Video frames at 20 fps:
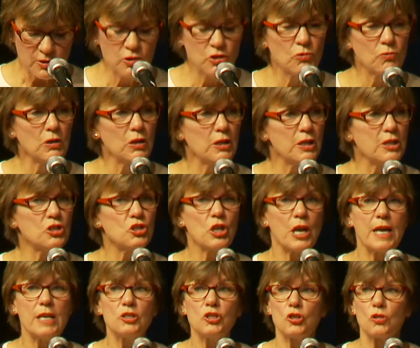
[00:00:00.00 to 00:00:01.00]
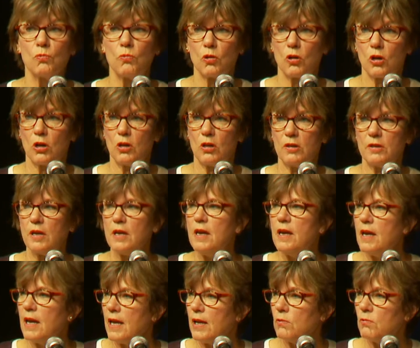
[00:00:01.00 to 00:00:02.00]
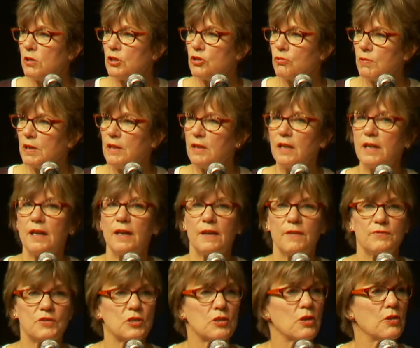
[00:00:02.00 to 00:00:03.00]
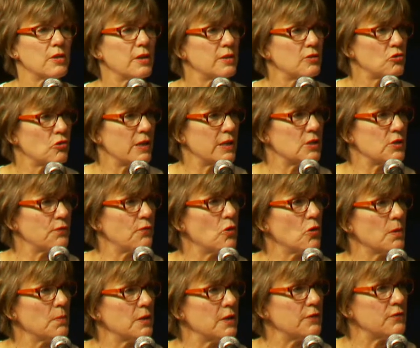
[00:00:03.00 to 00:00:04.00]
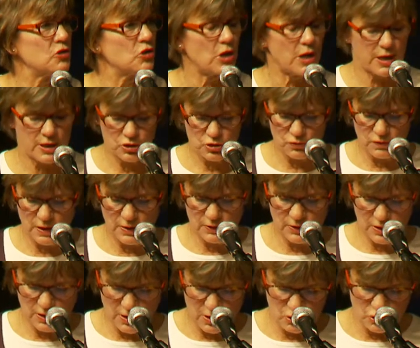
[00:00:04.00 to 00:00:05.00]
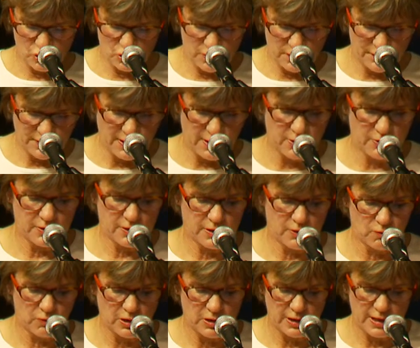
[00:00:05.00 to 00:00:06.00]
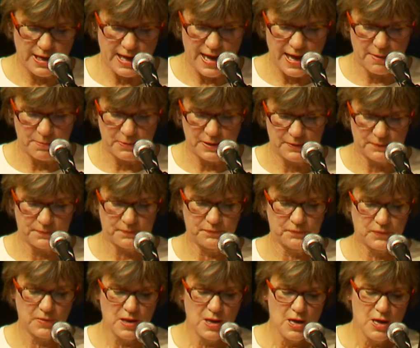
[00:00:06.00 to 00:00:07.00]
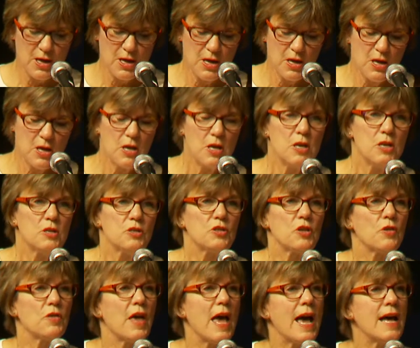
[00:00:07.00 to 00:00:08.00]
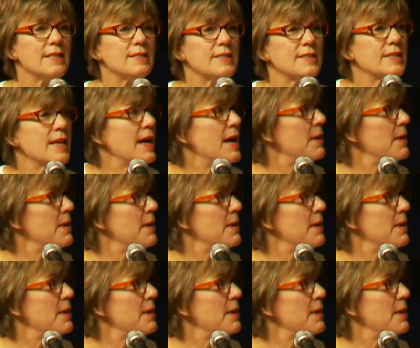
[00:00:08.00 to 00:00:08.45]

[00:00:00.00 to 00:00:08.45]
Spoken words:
really change the world in which we live so that transformative change around the culture of health can really happen. So that's